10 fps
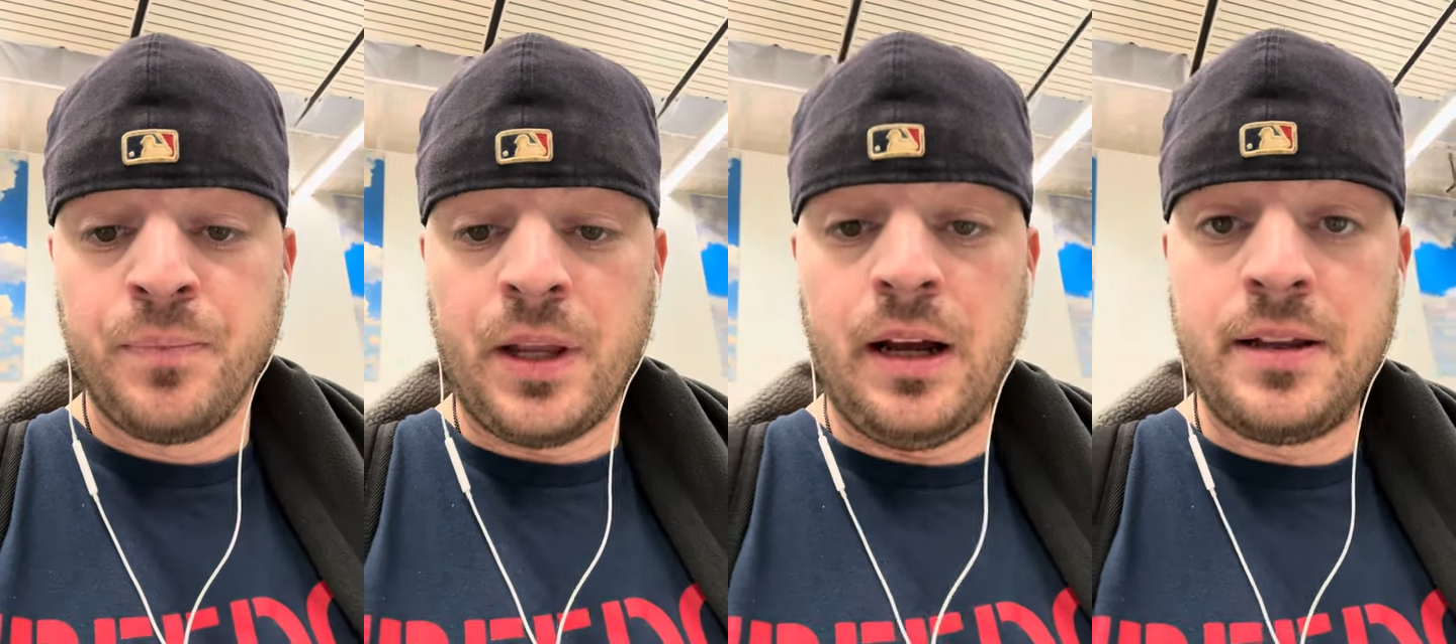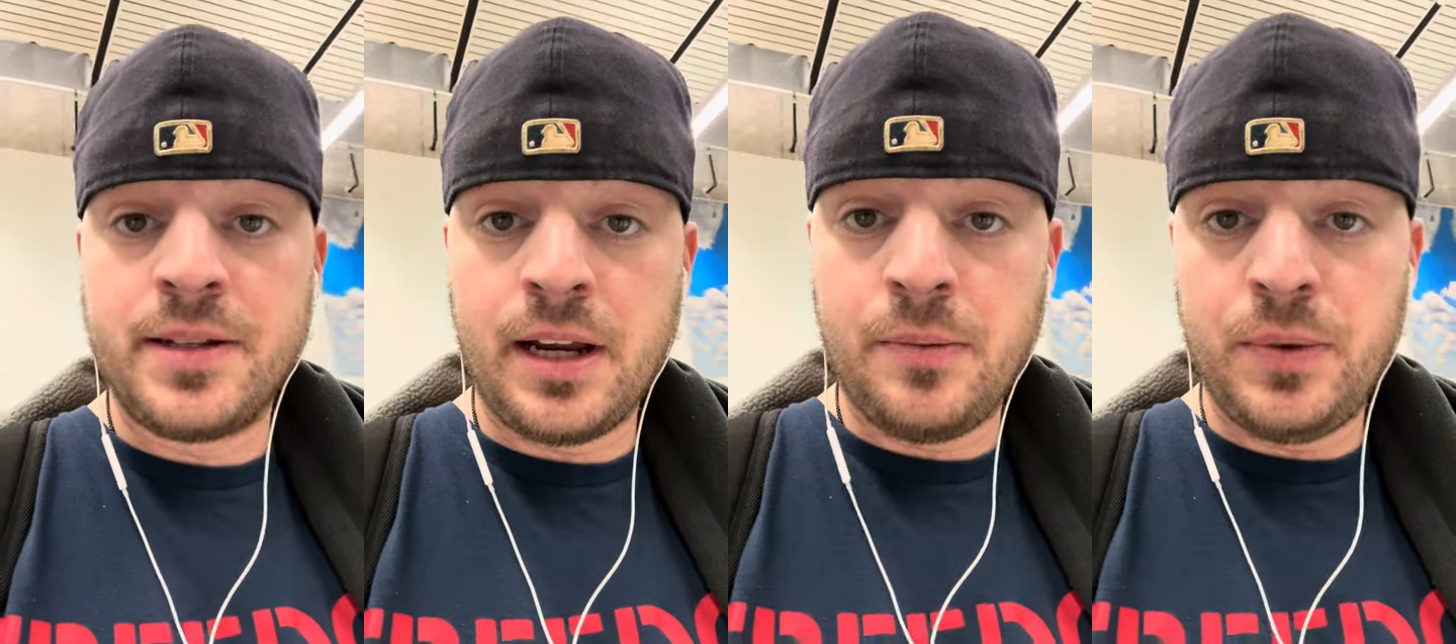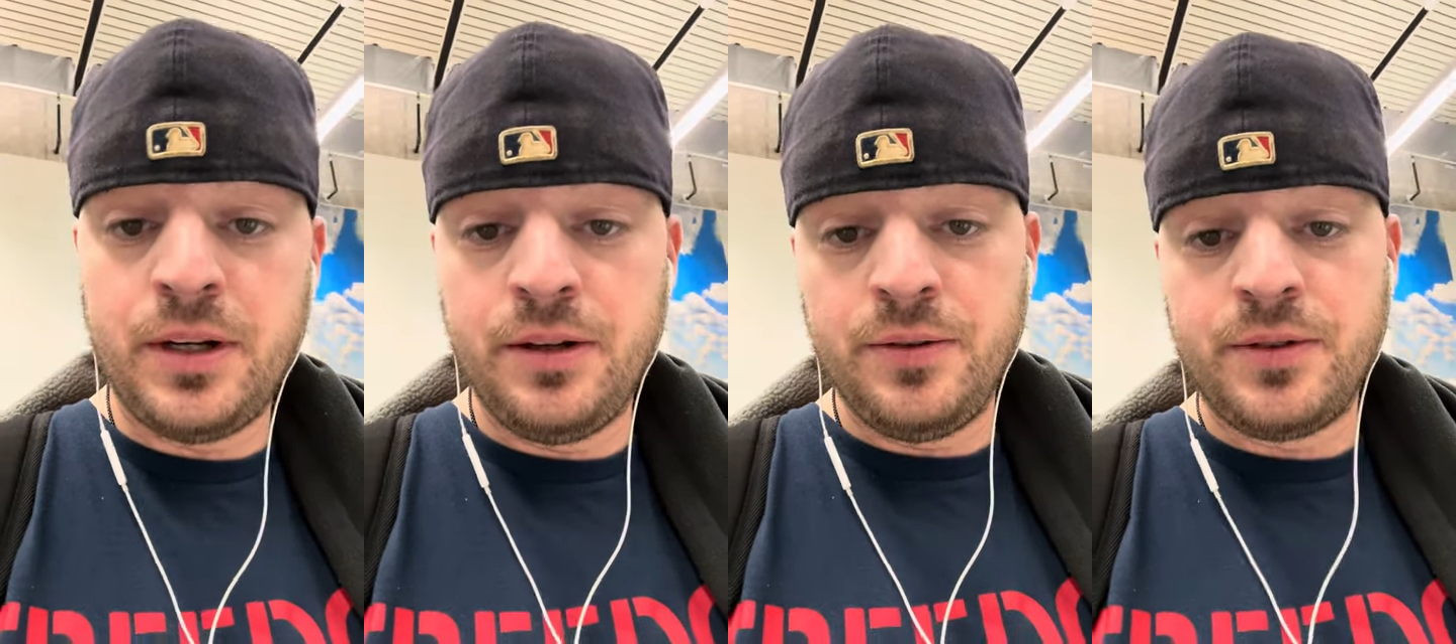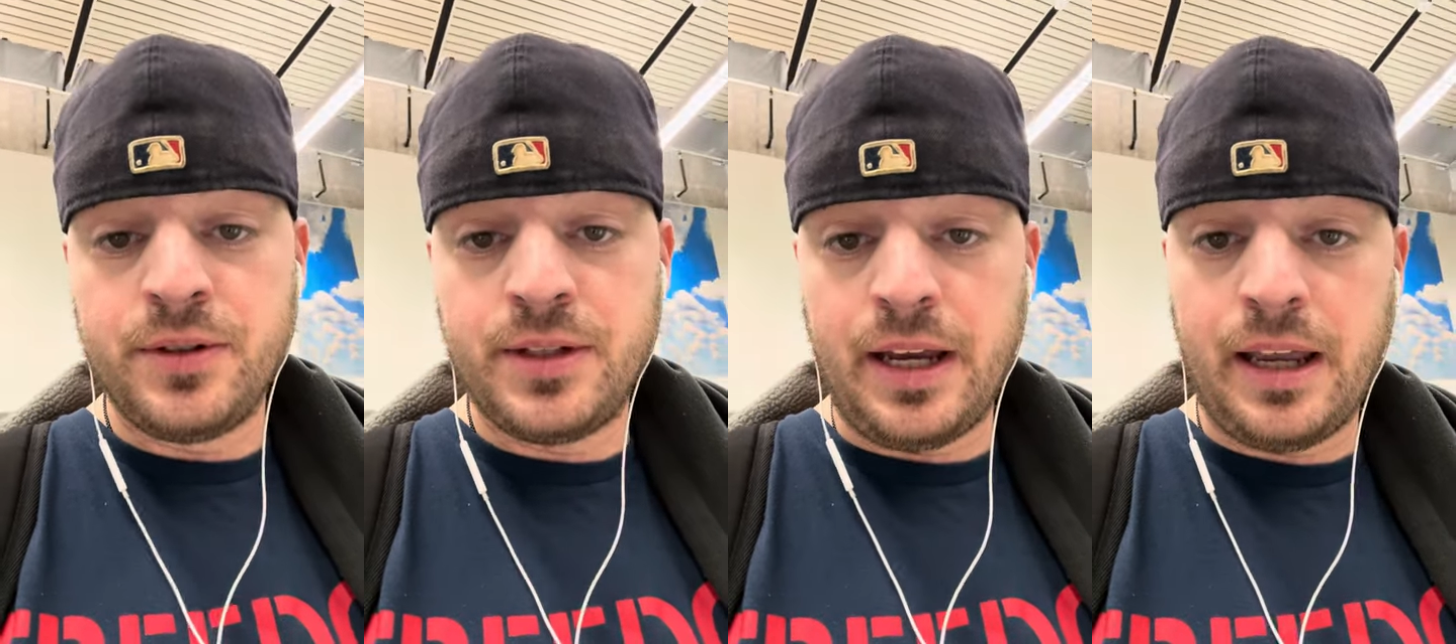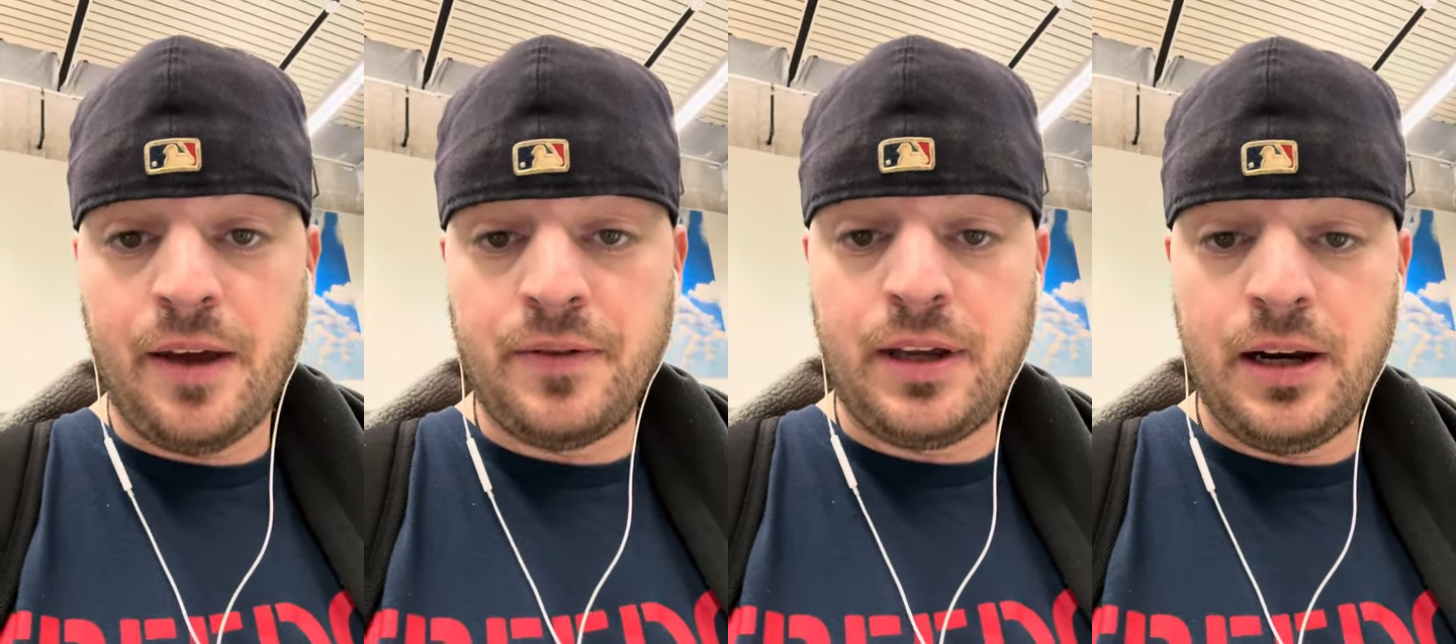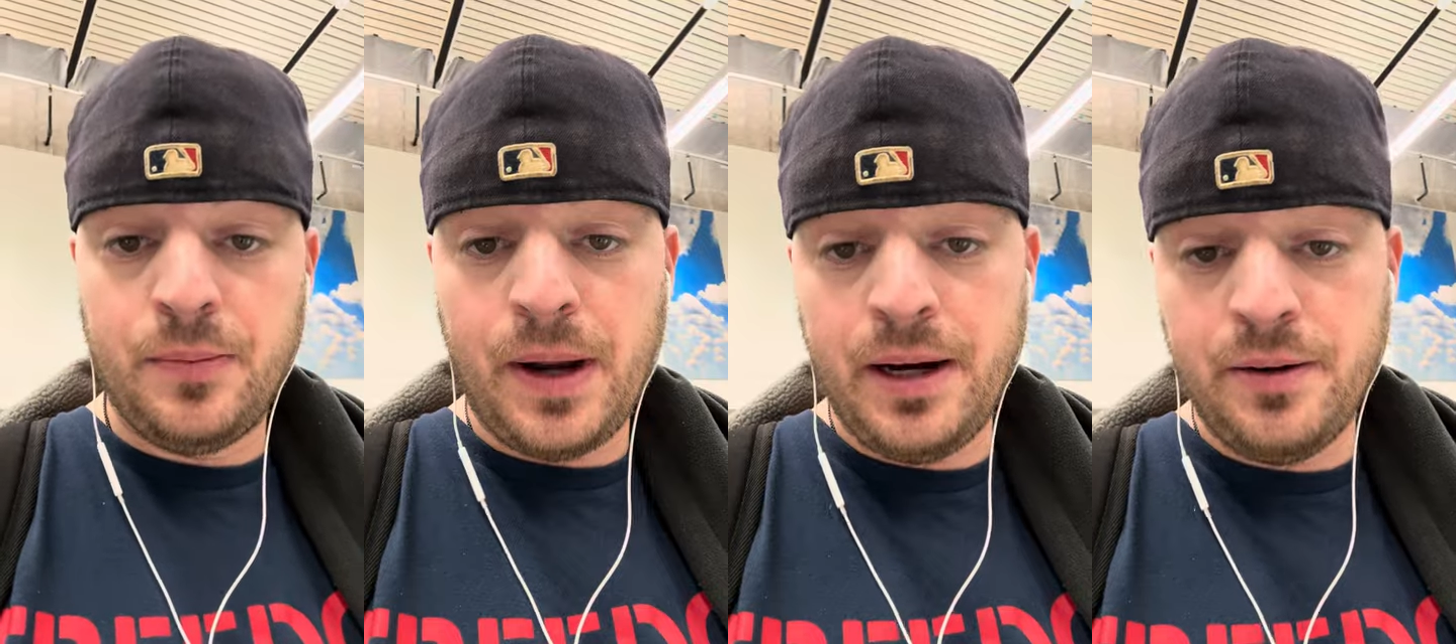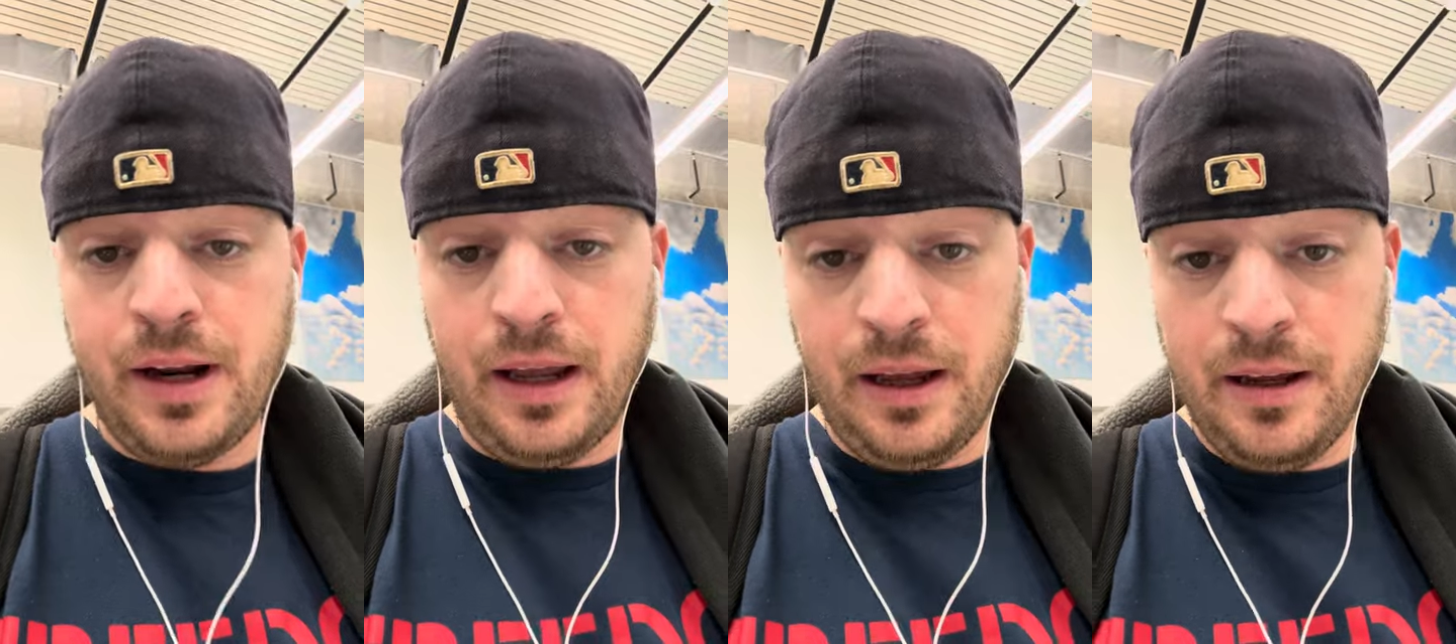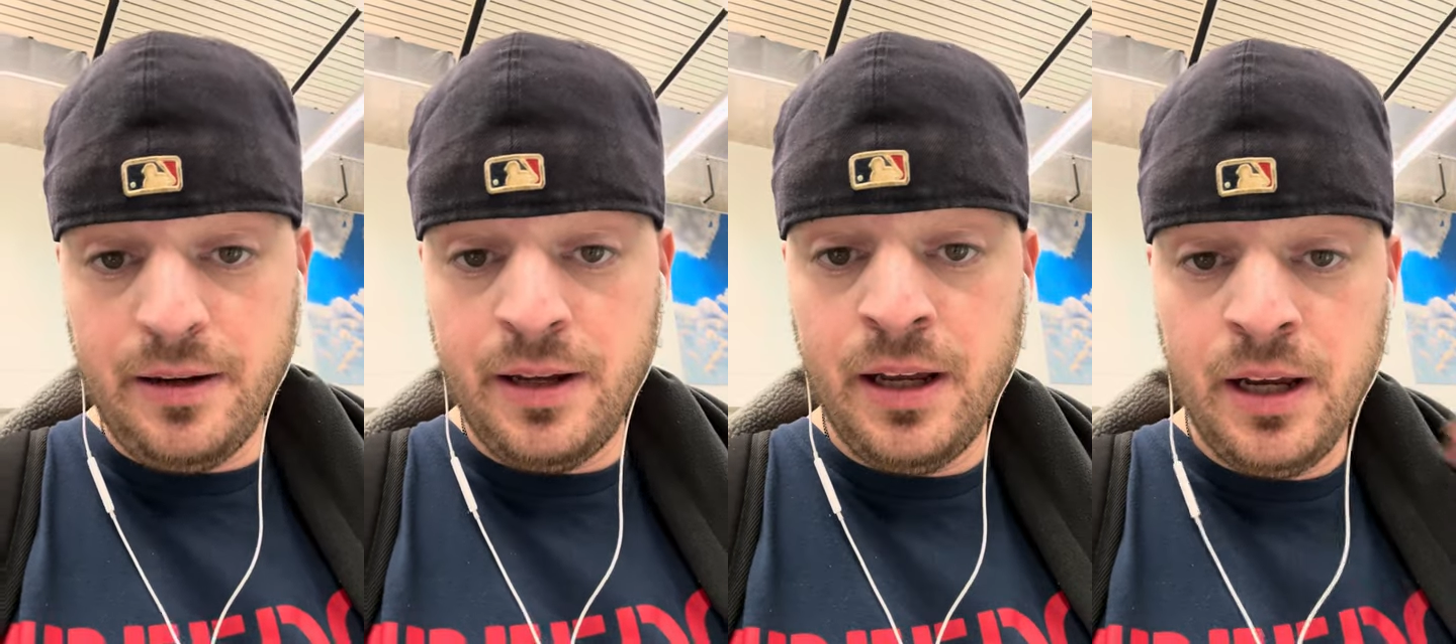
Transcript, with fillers: Uh, the second bit of news is that Kevin Kiermaier and